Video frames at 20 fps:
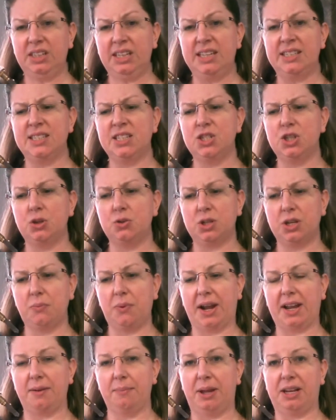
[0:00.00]
This is usually
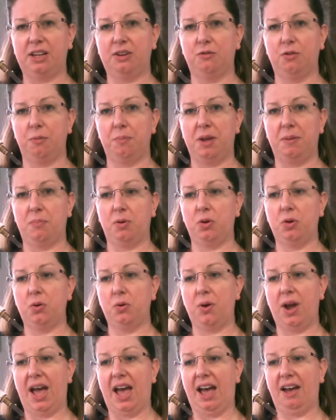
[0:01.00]
recommended for people
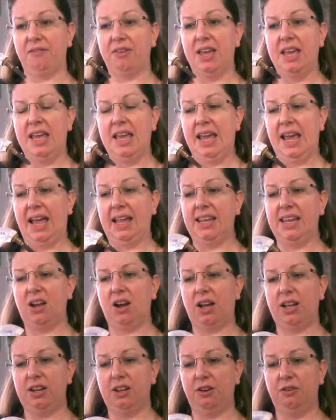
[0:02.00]
who have any
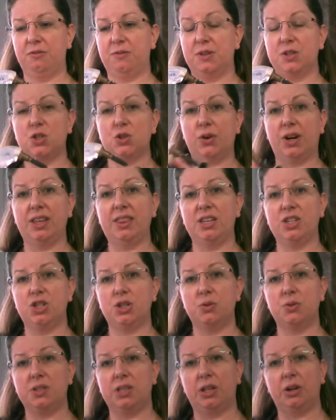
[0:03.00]
kind of strength
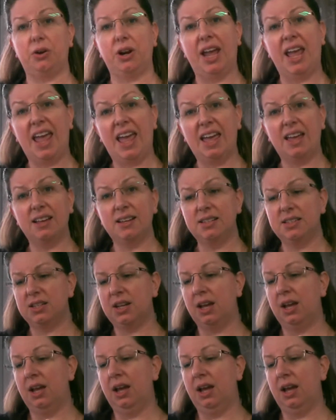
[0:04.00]
issues in their hand,